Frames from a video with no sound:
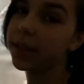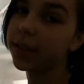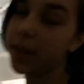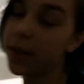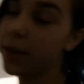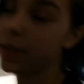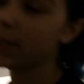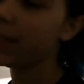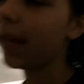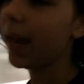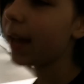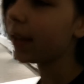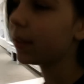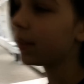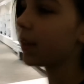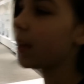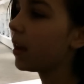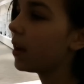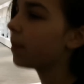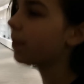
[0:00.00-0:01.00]
in there,
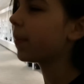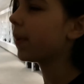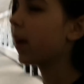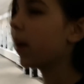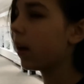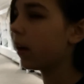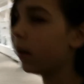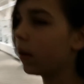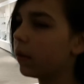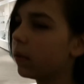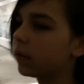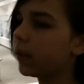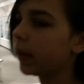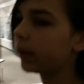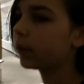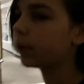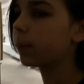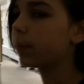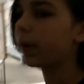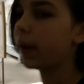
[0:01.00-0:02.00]
sadly, but
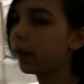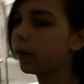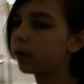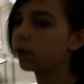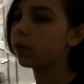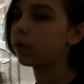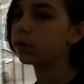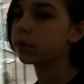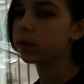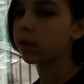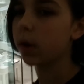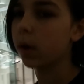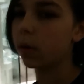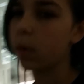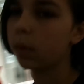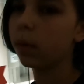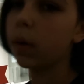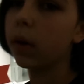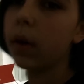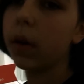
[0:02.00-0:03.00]
like they're brand new,
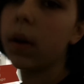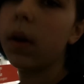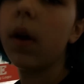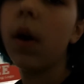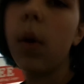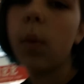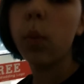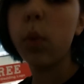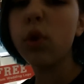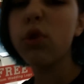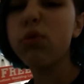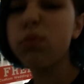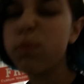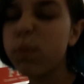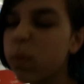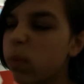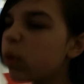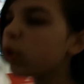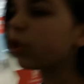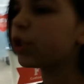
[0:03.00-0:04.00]
so
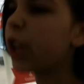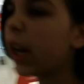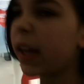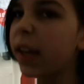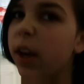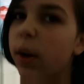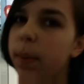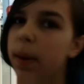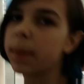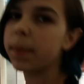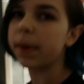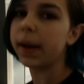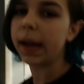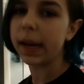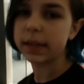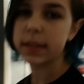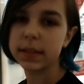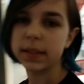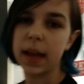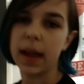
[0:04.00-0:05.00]
we'll check here maybe
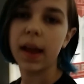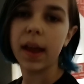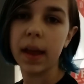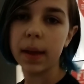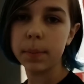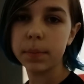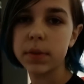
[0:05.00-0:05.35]
next time